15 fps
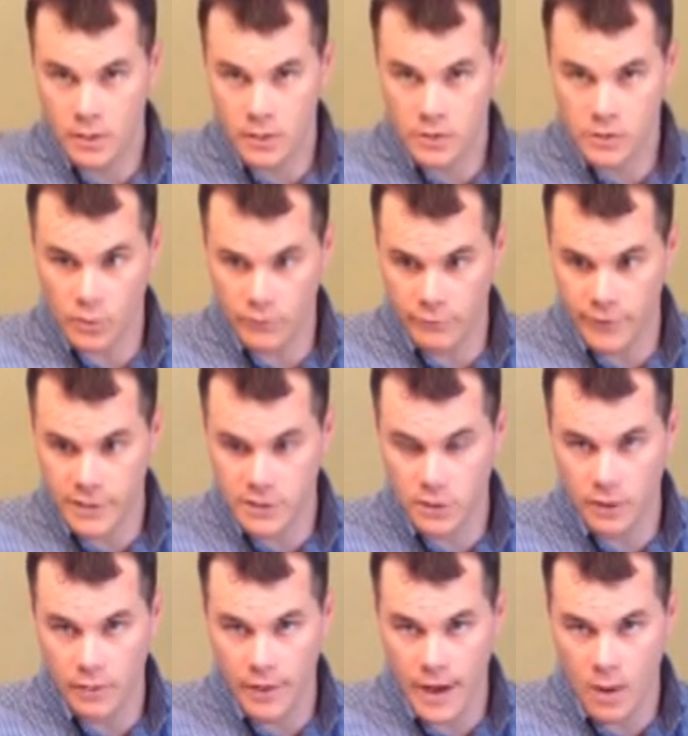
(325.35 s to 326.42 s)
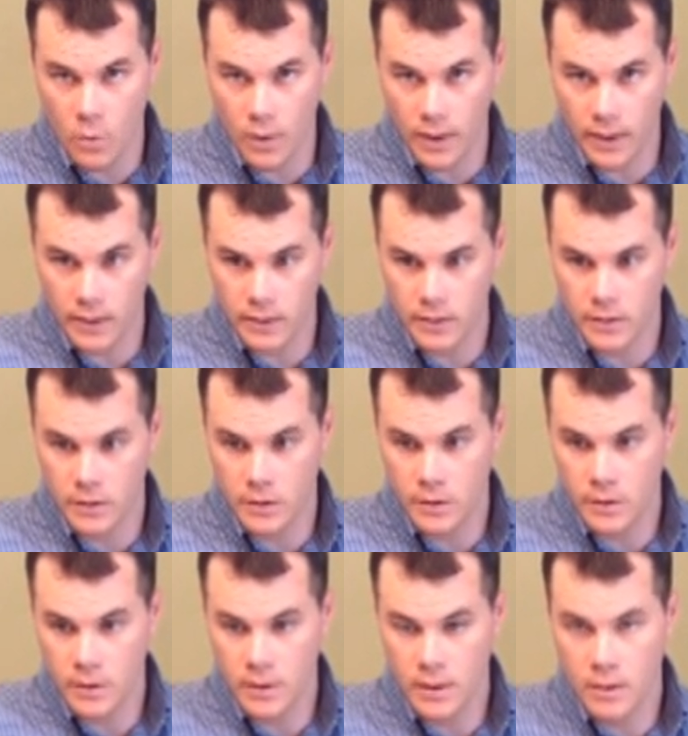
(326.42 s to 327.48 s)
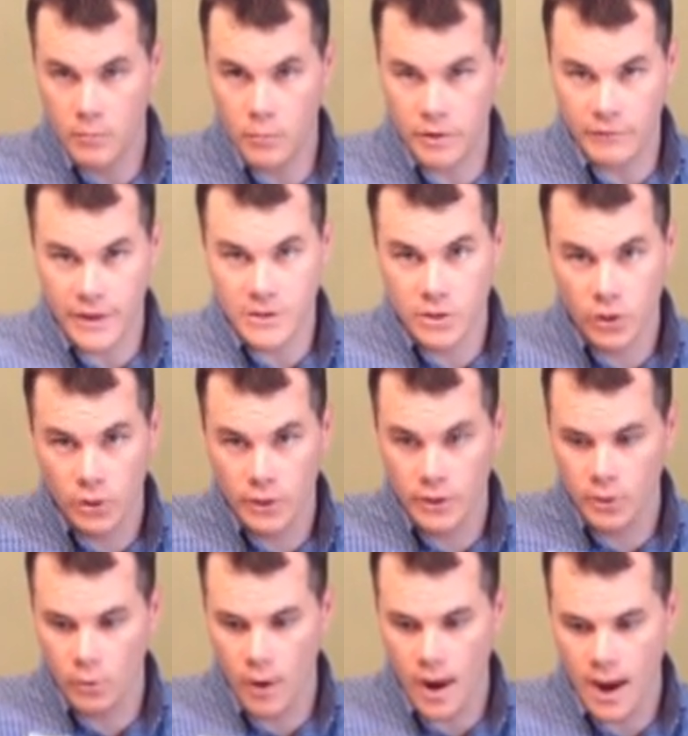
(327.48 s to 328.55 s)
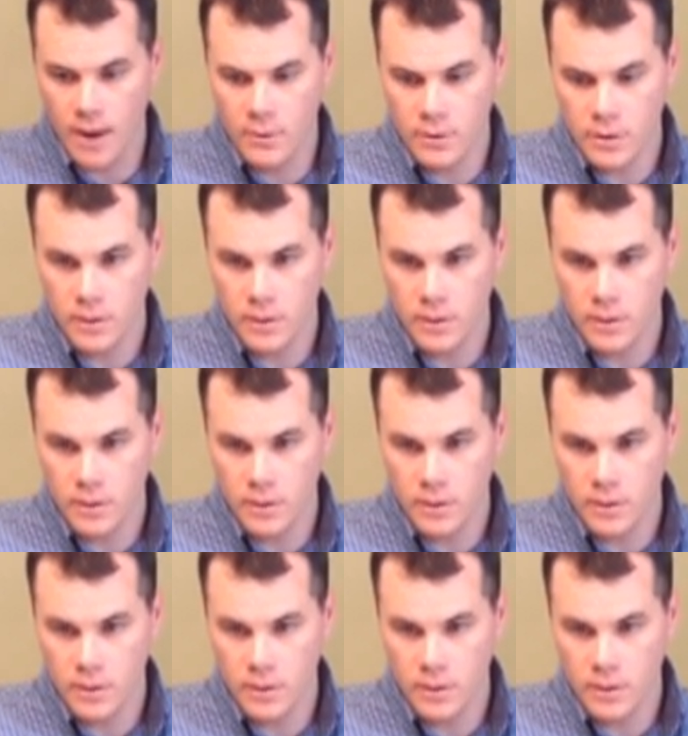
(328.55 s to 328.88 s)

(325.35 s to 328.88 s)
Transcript: So it fits on that way, but if I turned it around,